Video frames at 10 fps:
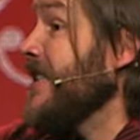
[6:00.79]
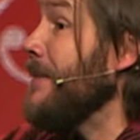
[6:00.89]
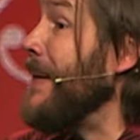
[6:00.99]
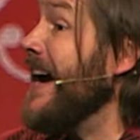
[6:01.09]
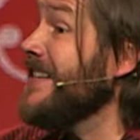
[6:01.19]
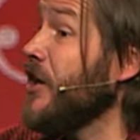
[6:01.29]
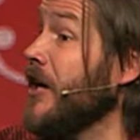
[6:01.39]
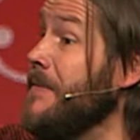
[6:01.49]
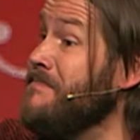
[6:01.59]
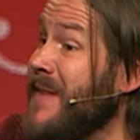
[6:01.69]
to pass on
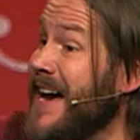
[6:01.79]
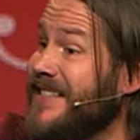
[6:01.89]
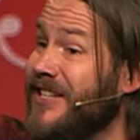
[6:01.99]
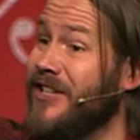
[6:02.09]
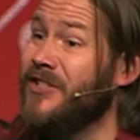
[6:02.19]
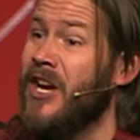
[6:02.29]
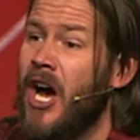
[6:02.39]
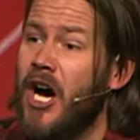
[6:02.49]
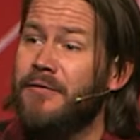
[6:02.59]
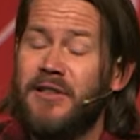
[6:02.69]
a message
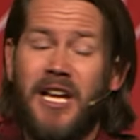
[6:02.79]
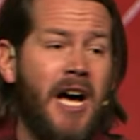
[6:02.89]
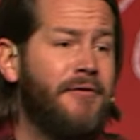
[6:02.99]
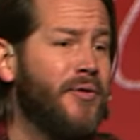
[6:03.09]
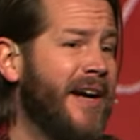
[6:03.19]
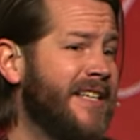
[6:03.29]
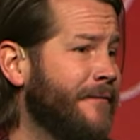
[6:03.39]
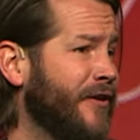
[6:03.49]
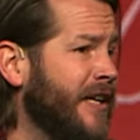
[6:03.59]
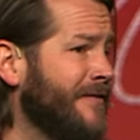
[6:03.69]
of love, grace, and
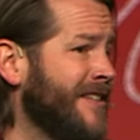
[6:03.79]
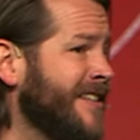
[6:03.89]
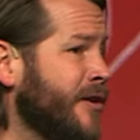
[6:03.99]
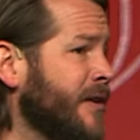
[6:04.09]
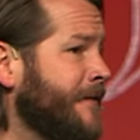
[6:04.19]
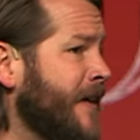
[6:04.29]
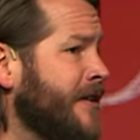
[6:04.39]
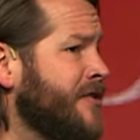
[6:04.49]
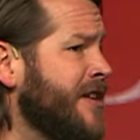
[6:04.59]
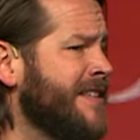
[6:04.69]
forgiveness that's only found
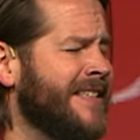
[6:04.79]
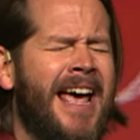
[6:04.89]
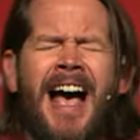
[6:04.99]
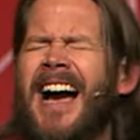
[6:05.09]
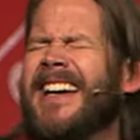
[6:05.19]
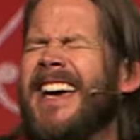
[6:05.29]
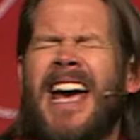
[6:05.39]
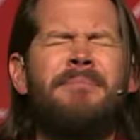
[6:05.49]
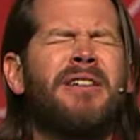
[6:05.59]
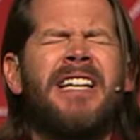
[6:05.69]
in Jesus. I
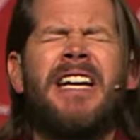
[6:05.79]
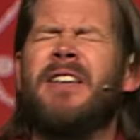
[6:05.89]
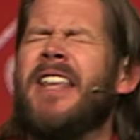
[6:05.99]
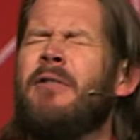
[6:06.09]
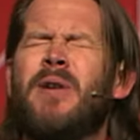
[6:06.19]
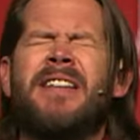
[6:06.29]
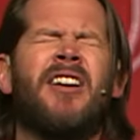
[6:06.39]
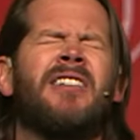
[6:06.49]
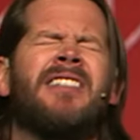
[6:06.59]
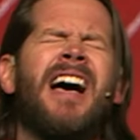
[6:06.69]
can't believe that they risked
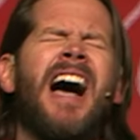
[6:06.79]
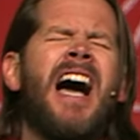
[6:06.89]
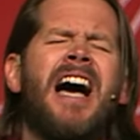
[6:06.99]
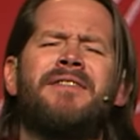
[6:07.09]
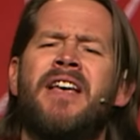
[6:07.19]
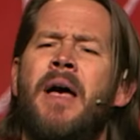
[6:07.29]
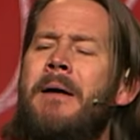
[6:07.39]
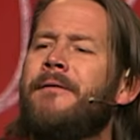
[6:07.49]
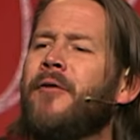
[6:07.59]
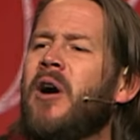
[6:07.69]
their lives
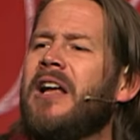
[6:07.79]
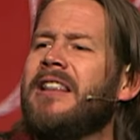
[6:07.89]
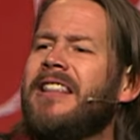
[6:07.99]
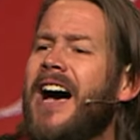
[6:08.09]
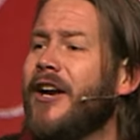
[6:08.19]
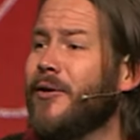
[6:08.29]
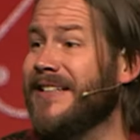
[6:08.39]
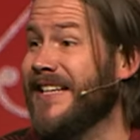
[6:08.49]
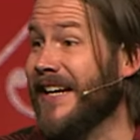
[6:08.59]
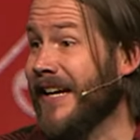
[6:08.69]
for a lottery
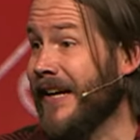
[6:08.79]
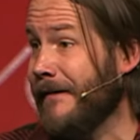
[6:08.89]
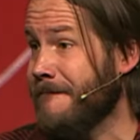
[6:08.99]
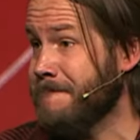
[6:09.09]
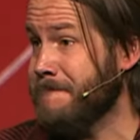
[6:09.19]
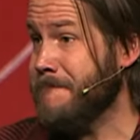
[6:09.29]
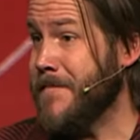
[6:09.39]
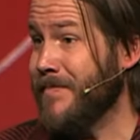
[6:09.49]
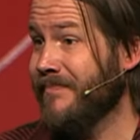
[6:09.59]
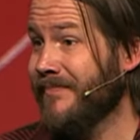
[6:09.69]
ticket.
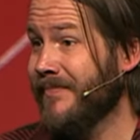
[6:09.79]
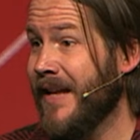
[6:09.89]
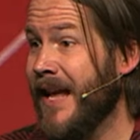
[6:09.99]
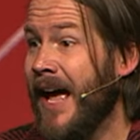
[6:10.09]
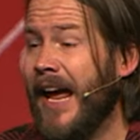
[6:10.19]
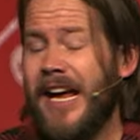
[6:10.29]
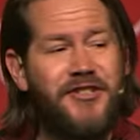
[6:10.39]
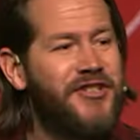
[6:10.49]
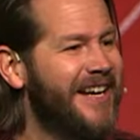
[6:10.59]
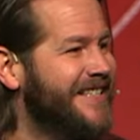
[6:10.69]
It
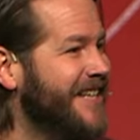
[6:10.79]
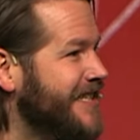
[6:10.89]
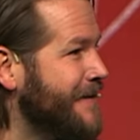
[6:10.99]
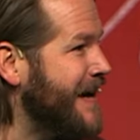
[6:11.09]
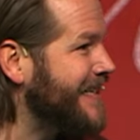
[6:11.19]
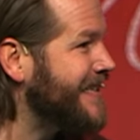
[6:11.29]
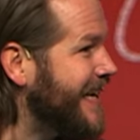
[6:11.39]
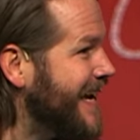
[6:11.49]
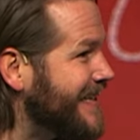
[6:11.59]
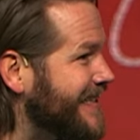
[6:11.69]
just doesn't make
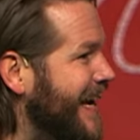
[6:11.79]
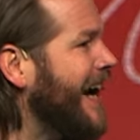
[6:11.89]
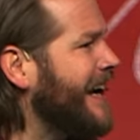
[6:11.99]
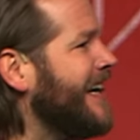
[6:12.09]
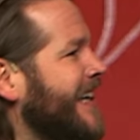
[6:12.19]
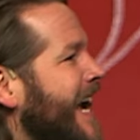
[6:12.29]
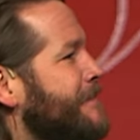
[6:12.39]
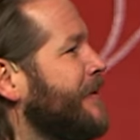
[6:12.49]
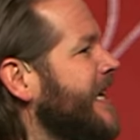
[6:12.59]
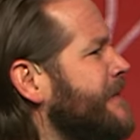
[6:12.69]
sense. I, I can't
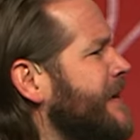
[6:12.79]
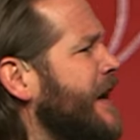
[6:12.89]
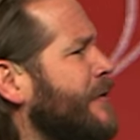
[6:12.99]
believe that they